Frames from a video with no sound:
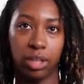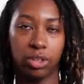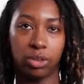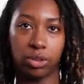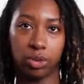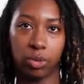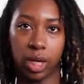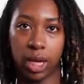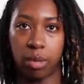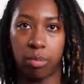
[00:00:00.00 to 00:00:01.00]
you know, someone
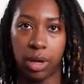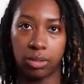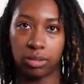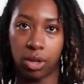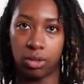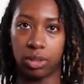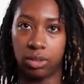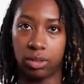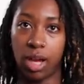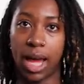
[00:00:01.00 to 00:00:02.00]
I can bounce all
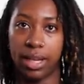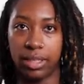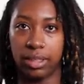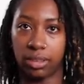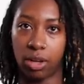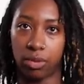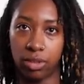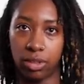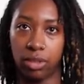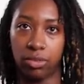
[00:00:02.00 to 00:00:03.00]
the ideas off
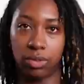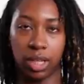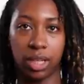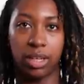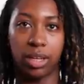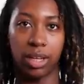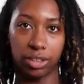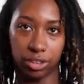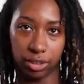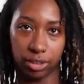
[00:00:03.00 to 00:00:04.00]
of, a
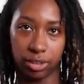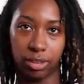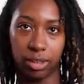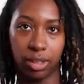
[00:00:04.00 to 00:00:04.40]
connection.